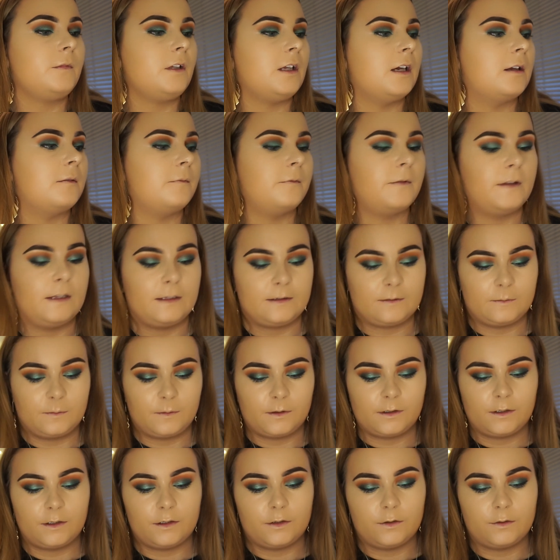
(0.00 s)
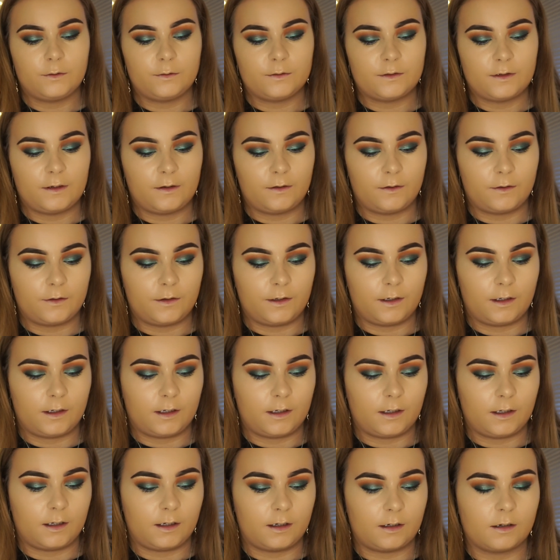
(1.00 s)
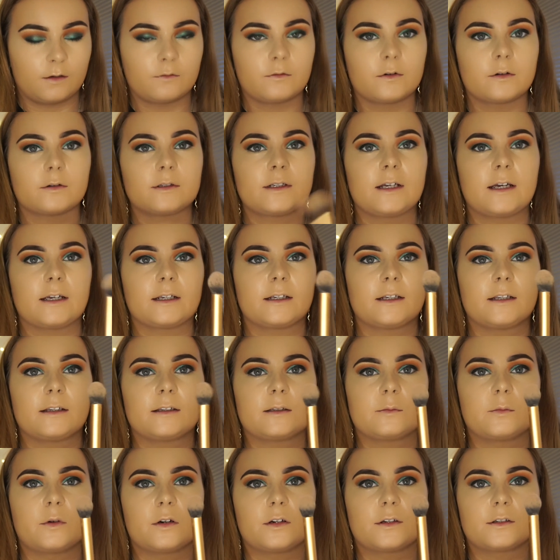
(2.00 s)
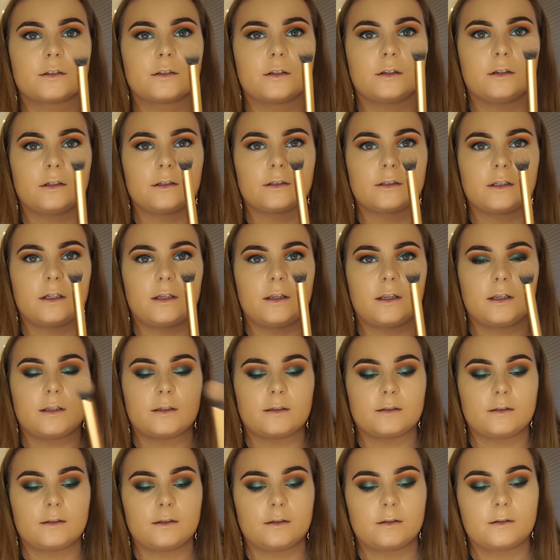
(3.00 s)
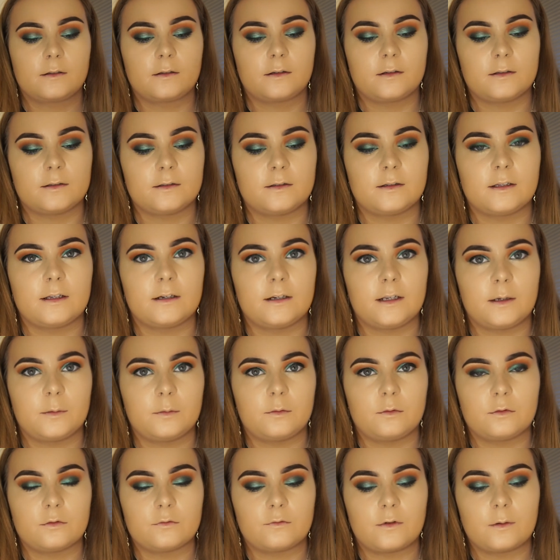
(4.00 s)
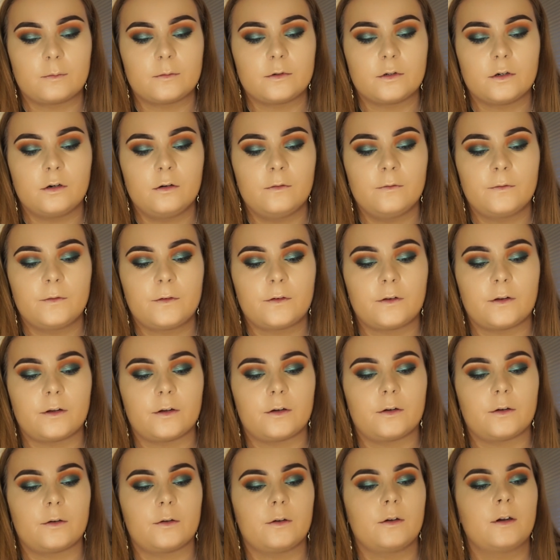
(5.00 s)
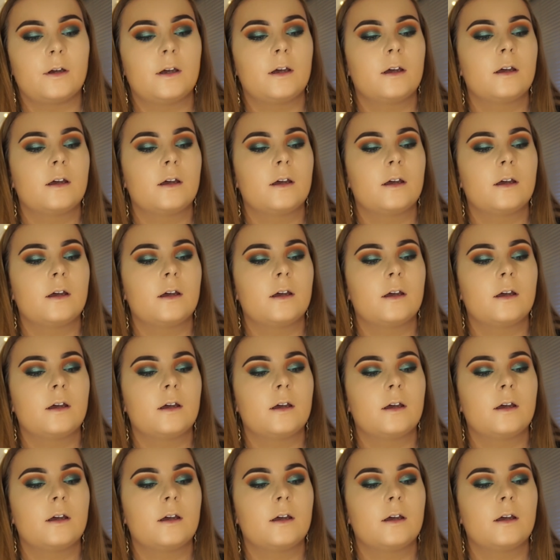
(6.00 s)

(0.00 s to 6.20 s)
And for this I'm going to use the Real Techniques brush that looks like this, because the label's rubbed off, so I